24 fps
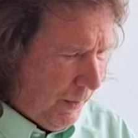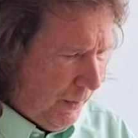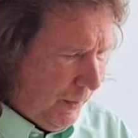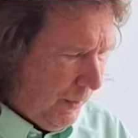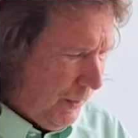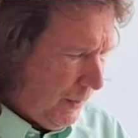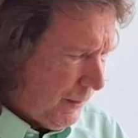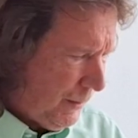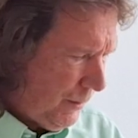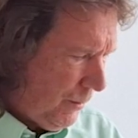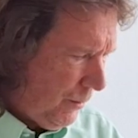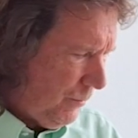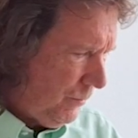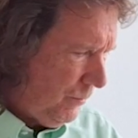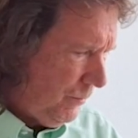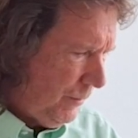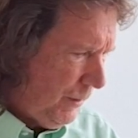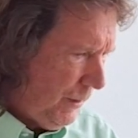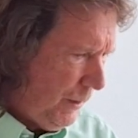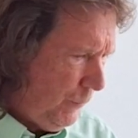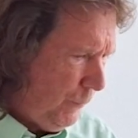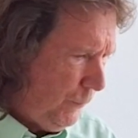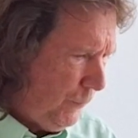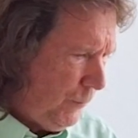And so
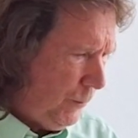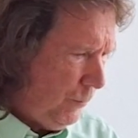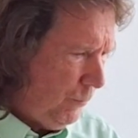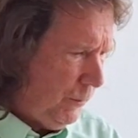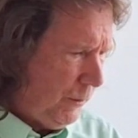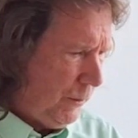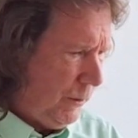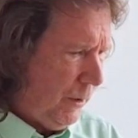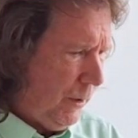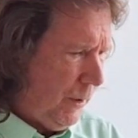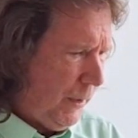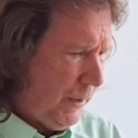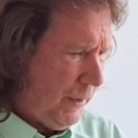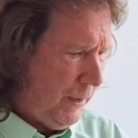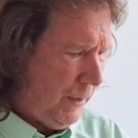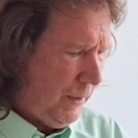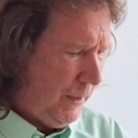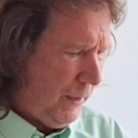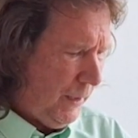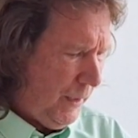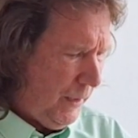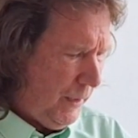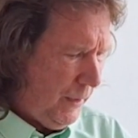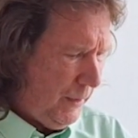if you would like
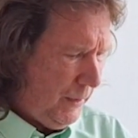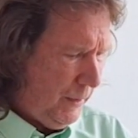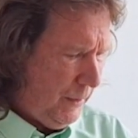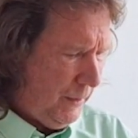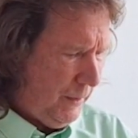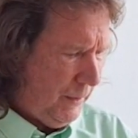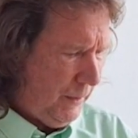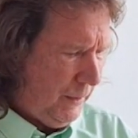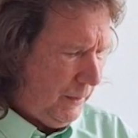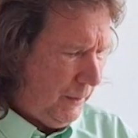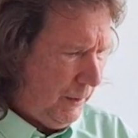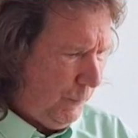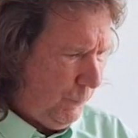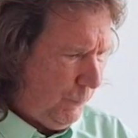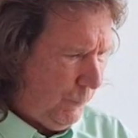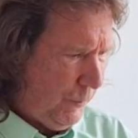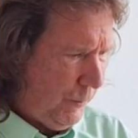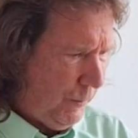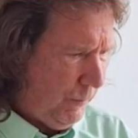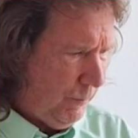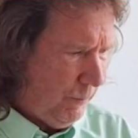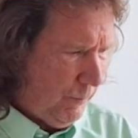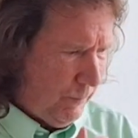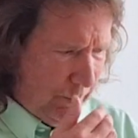a
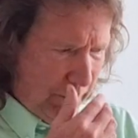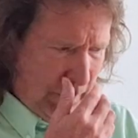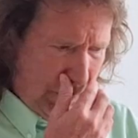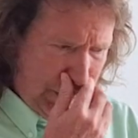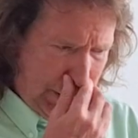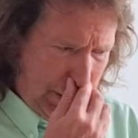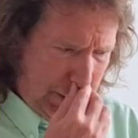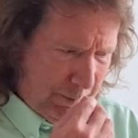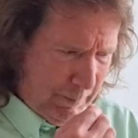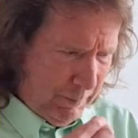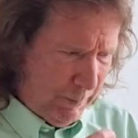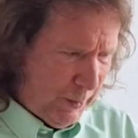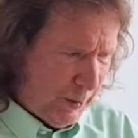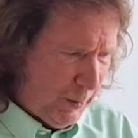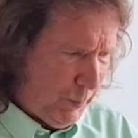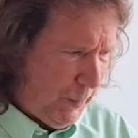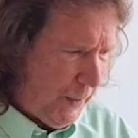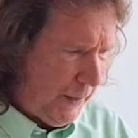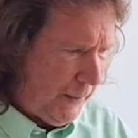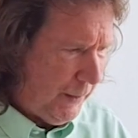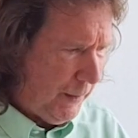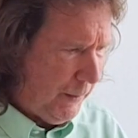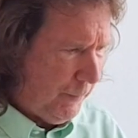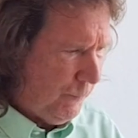different
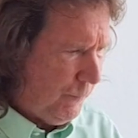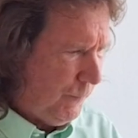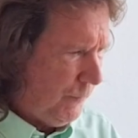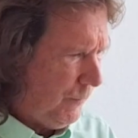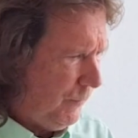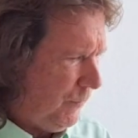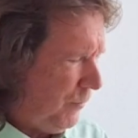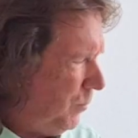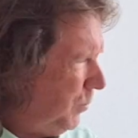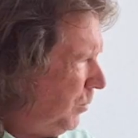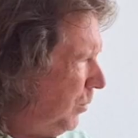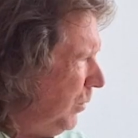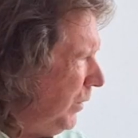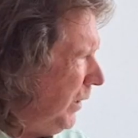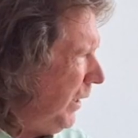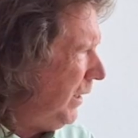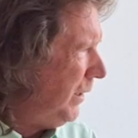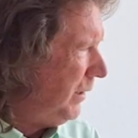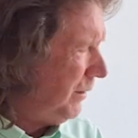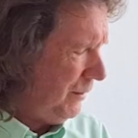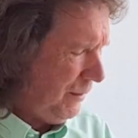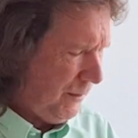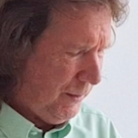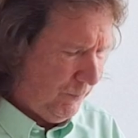perspective from all
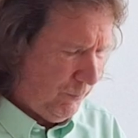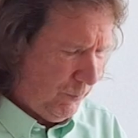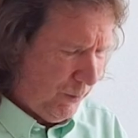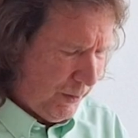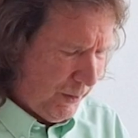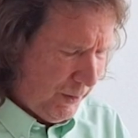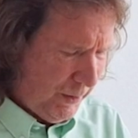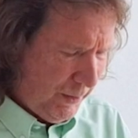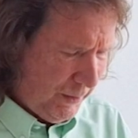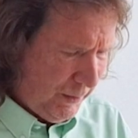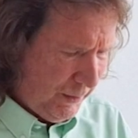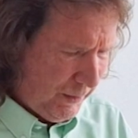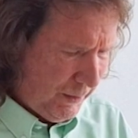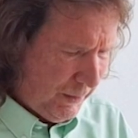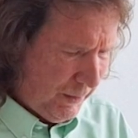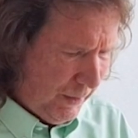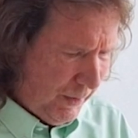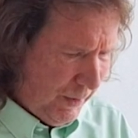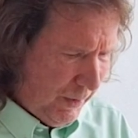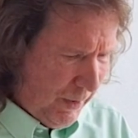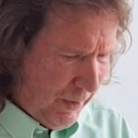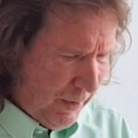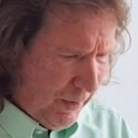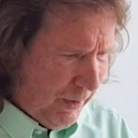that and what it is,
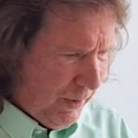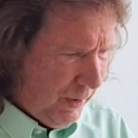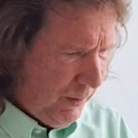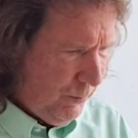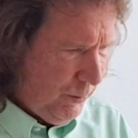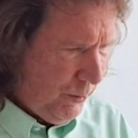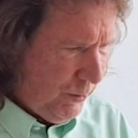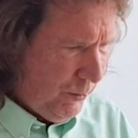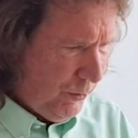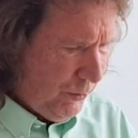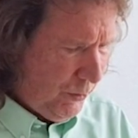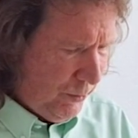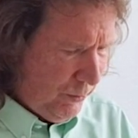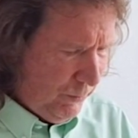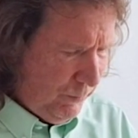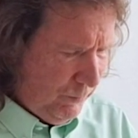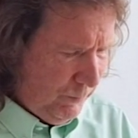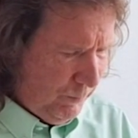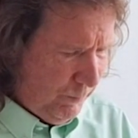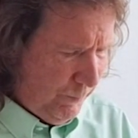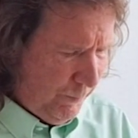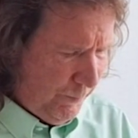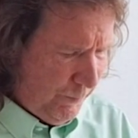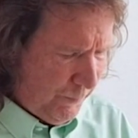I would urge
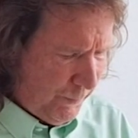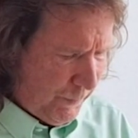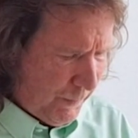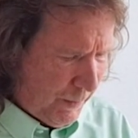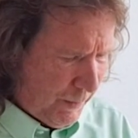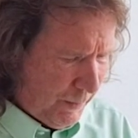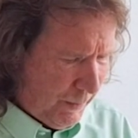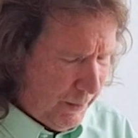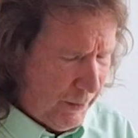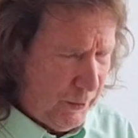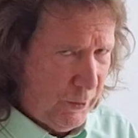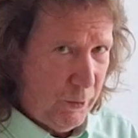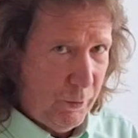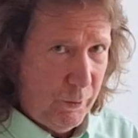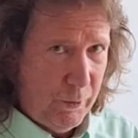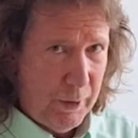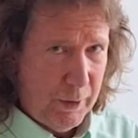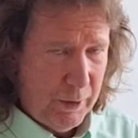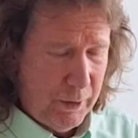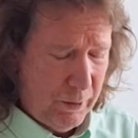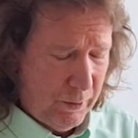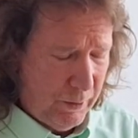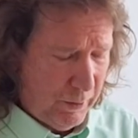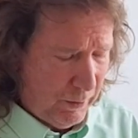you, there's two
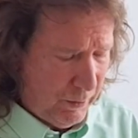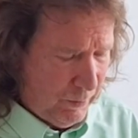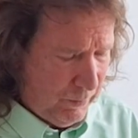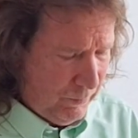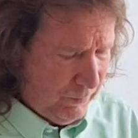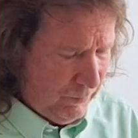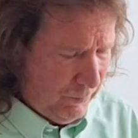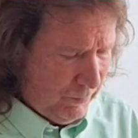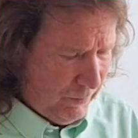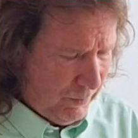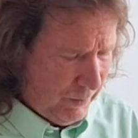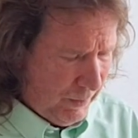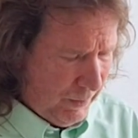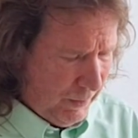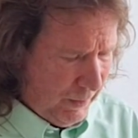things you can do.